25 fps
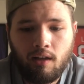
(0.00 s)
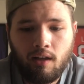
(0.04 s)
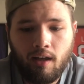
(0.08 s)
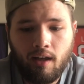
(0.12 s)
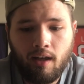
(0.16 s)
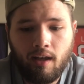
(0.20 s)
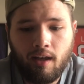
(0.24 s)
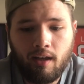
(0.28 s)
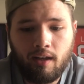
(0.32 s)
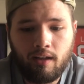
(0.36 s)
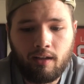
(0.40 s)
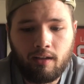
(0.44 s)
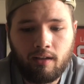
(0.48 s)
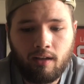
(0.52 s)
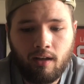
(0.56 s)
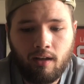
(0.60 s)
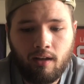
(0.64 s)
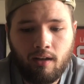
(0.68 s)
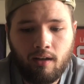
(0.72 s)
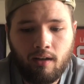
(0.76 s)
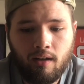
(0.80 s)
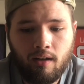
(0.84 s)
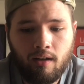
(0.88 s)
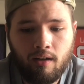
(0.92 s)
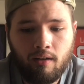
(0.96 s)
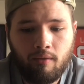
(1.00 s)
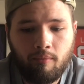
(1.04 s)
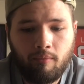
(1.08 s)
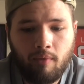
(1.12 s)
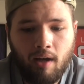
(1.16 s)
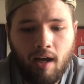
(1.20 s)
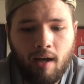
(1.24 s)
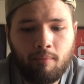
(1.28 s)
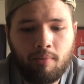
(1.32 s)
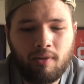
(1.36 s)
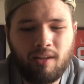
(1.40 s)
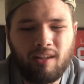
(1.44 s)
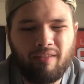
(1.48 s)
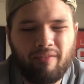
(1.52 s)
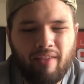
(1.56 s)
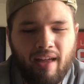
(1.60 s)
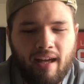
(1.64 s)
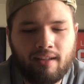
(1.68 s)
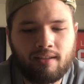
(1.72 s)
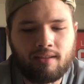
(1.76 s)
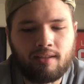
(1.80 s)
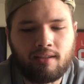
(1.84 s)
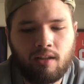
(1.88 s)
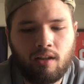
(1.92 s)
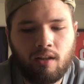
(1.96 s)
And I believe
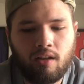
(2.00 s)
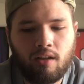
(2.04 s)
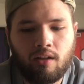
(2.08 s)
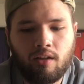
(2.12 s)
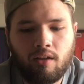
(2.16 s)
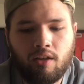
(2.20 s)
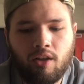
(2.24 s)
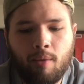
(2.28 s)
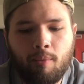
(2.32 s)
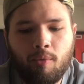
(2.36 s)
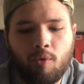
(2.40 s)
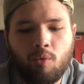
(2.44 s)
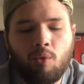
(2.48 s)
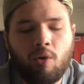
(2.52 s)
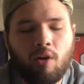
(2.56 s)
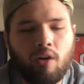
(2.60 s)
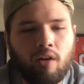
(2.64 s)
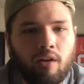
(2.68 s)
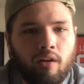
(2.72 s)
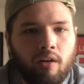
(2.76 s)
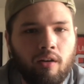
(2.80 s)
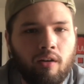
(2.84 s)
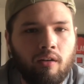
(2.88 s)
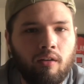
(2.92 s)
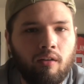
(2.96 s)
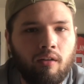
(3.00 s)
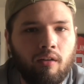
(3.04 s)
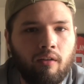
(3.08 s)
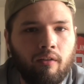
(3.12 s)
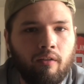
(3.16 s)
that's the number 1